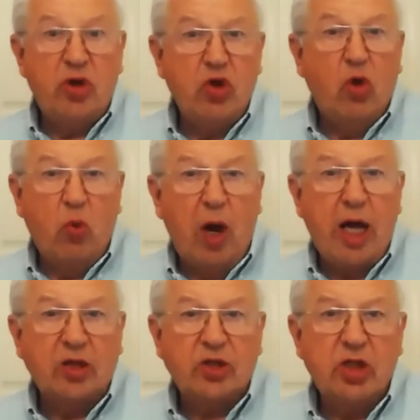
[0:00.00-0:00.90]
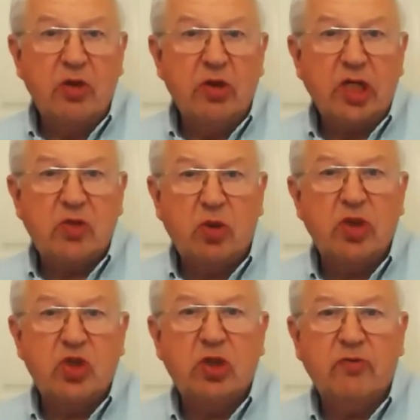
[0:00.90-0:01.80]
your while to do this? What
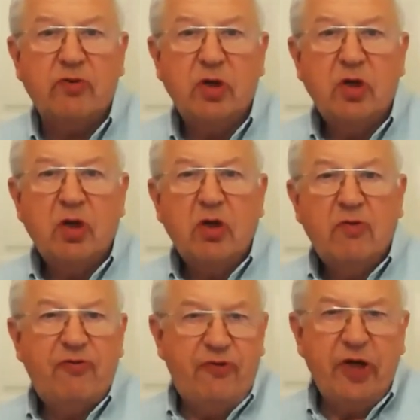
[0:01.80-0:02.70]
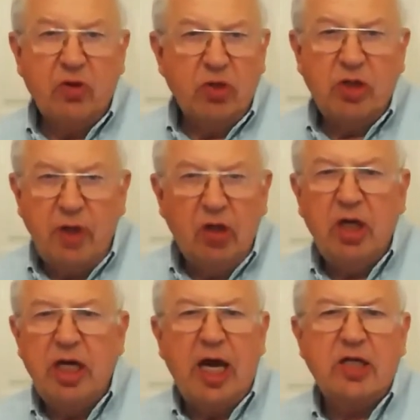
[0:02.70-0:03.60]
sort of figure would you be
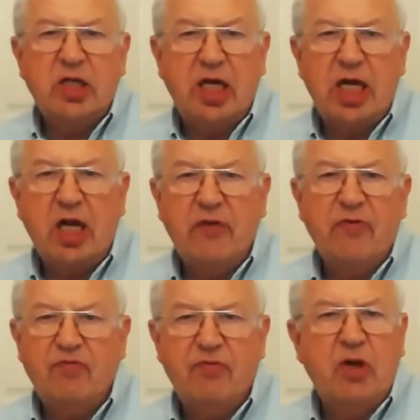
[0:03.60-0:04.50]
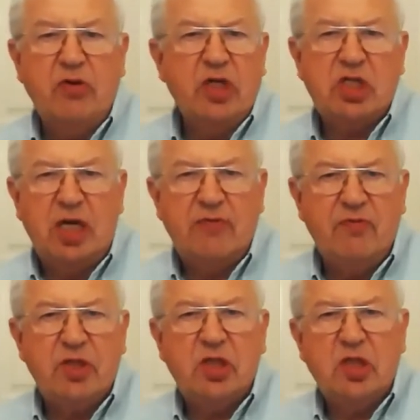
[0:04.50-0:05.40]
looking at to get out of this type of
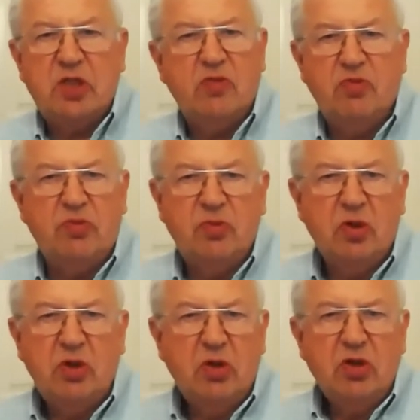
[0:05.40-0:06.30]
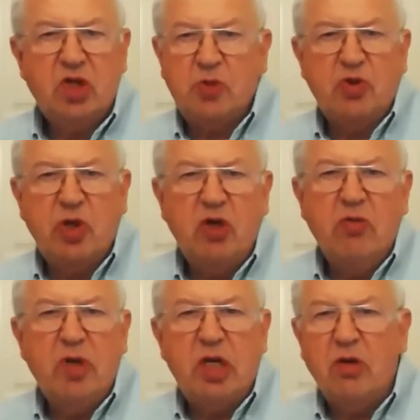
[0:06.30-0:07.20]
business? Just between you and
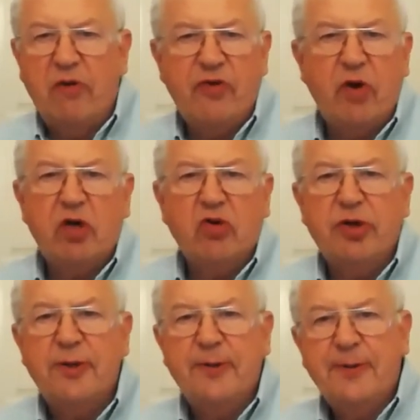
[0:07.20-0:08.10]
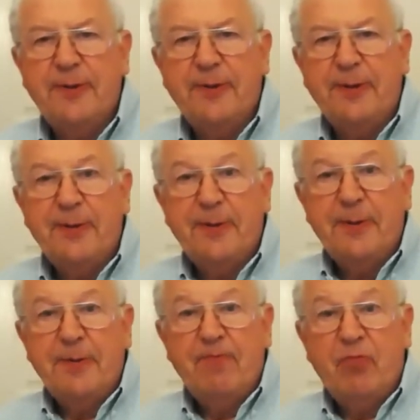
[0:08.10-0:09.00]
me, off the record.
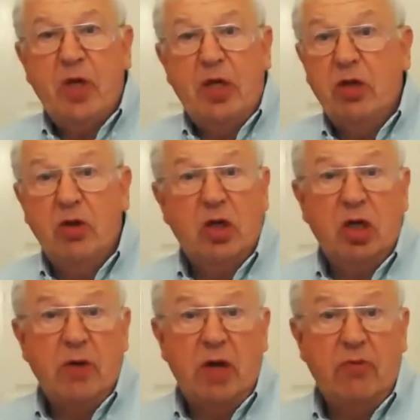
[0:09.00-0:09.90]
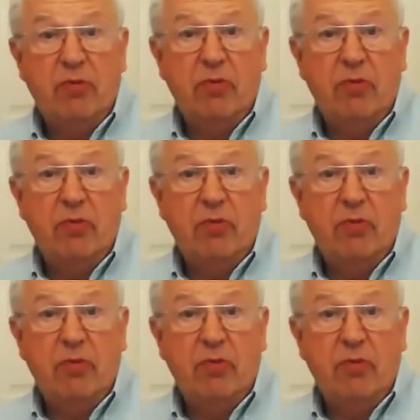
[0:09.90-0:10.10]
And they're going to come up